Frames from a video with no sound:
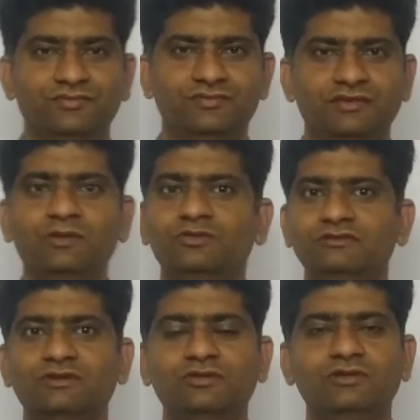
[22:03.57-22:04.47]
Then who
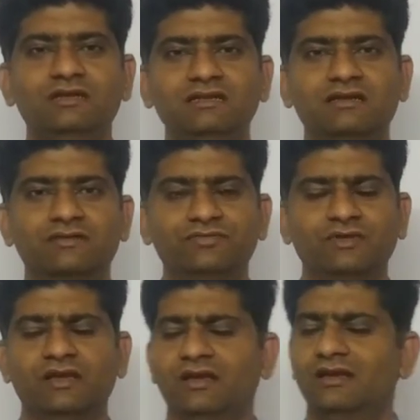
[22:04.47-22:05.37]
is a good leader?
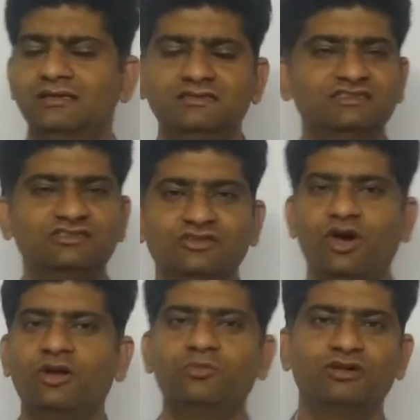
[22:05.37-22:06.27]
It is
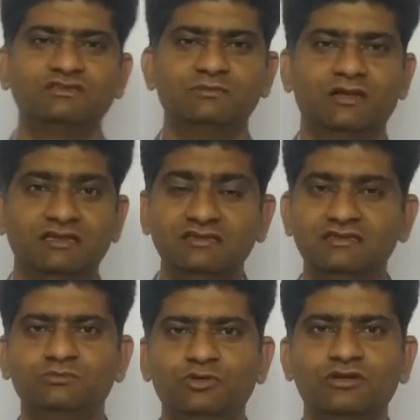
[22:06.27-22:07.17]
not possible. In
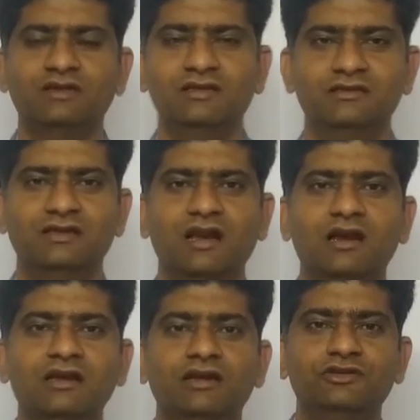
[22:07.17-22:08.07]
this book, there
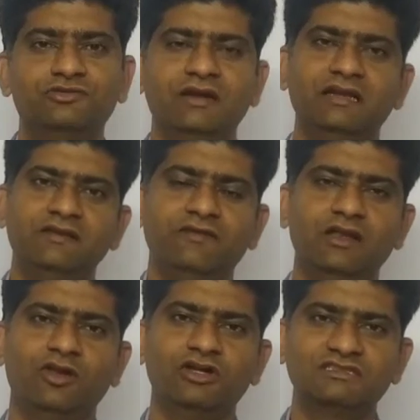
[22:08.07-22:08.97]
are
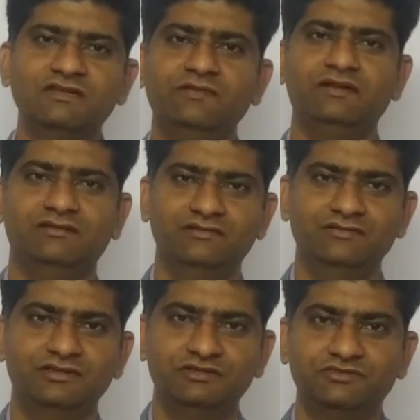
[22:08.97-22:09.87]
21 laws given,
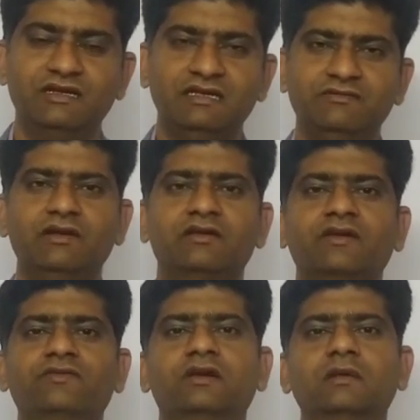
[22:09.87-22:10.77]
21
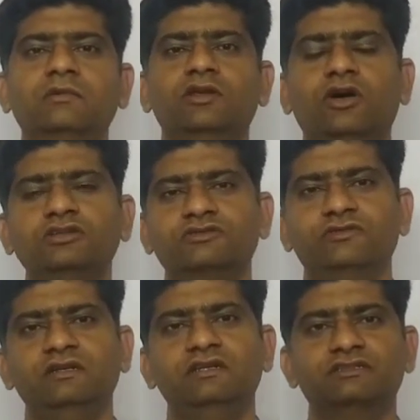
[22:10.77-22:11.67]
irrefutable laws
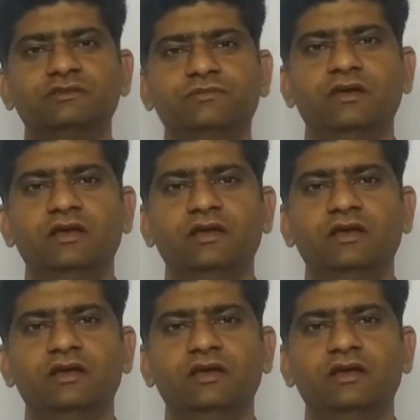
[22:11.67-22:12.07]
of leadership.